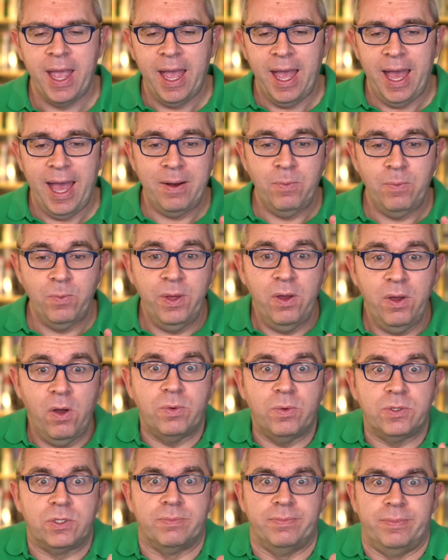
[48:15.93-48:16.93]
And we
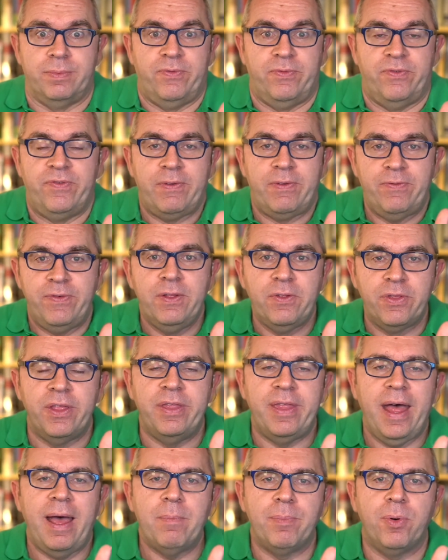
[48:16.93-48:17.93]
always feel
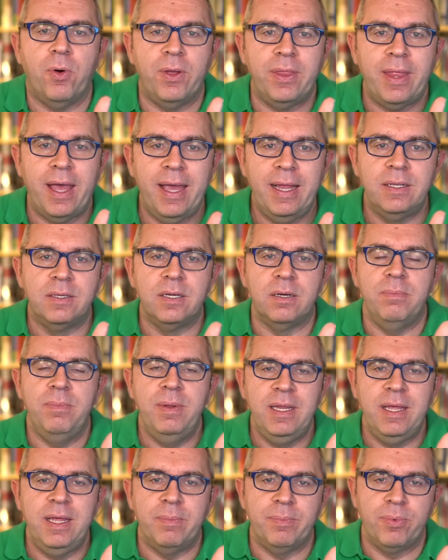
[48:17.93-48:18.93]
that point, that
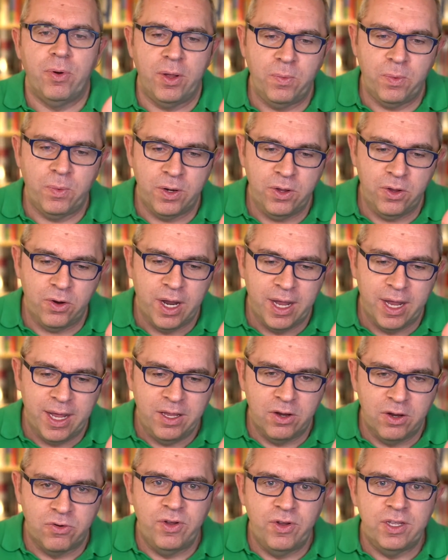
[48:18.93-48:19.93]
intermediate point, where you're
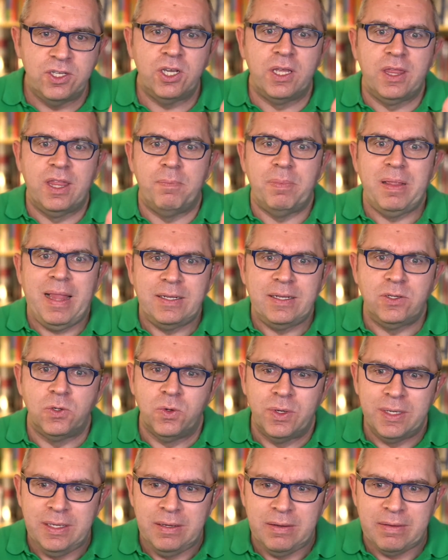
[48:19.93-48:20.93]
reaching the
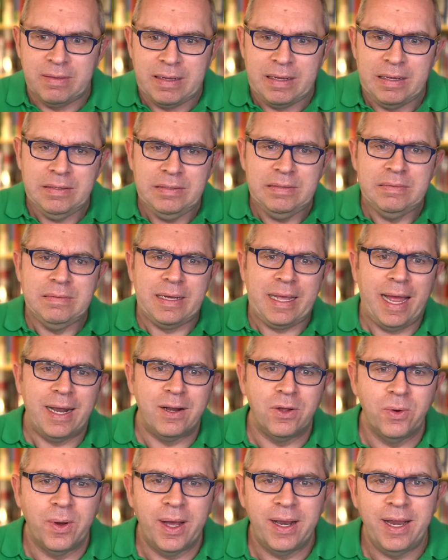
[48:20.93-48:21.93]
plateau and you're thinking, oh, I
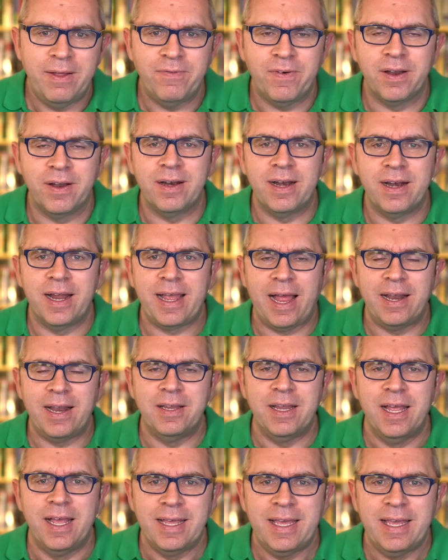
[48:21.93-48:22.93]
can't go any further, I
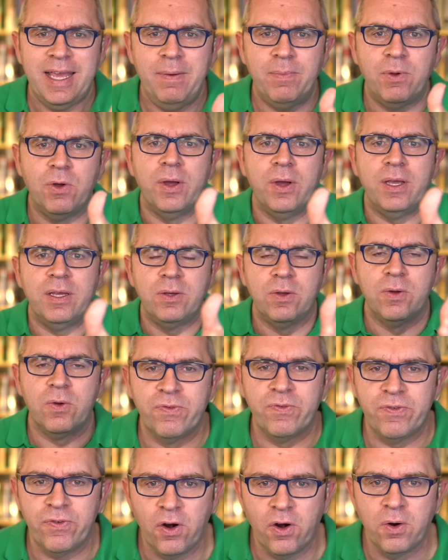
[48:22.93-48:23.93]
can't keep going
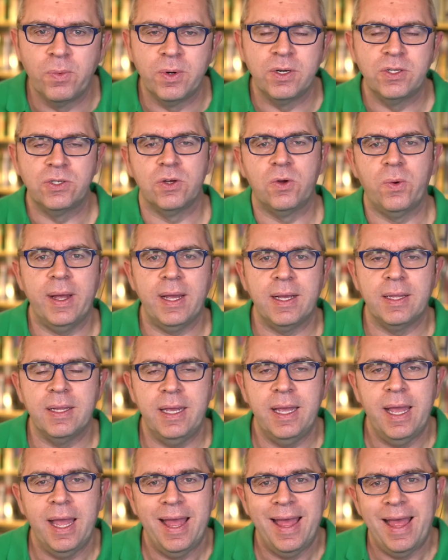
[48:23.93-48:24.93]
forward so
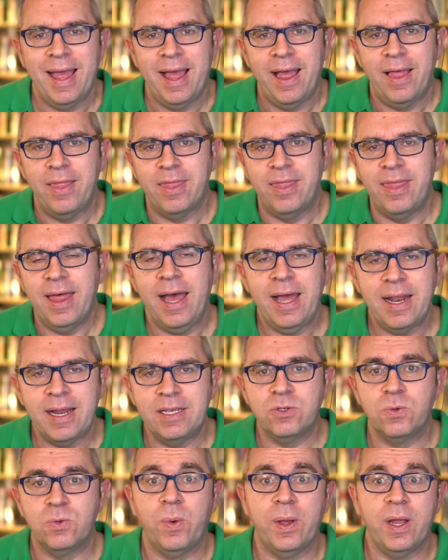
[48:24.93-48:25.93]
quickly. That
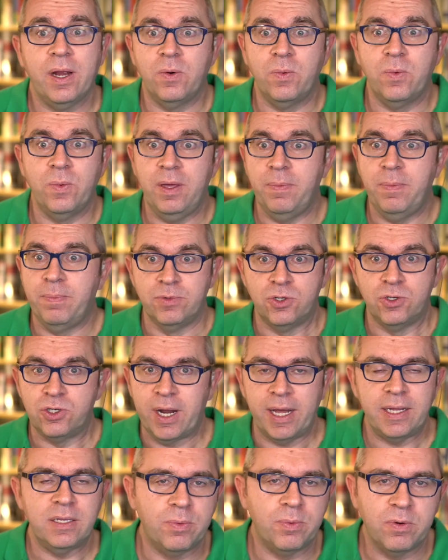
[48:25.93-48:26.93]
is where we
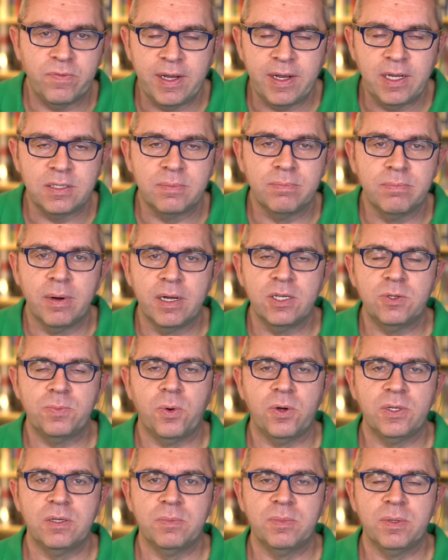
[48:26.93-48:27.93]
try to provide as much
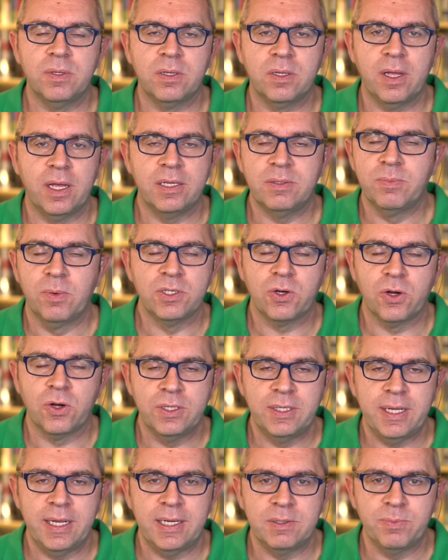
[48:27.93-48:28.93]

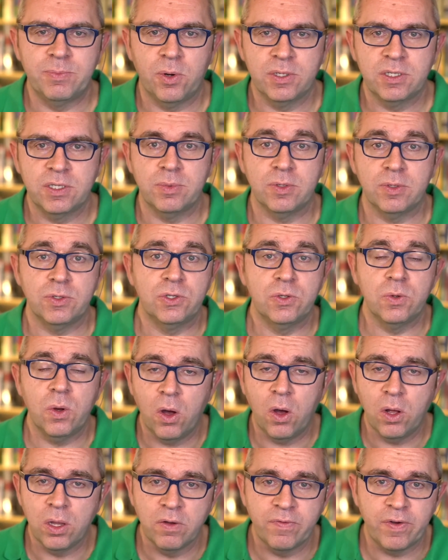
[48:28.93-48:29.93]
content as possible. So
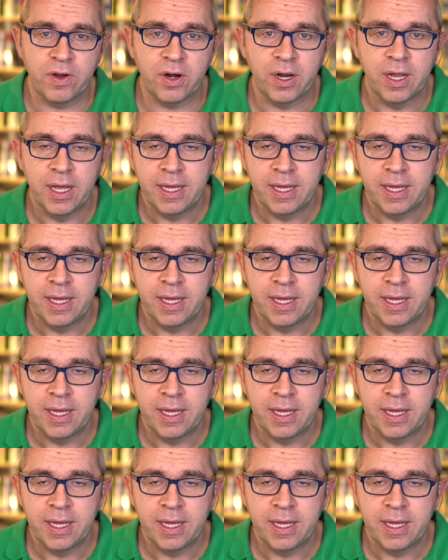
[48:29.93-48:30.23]
all of our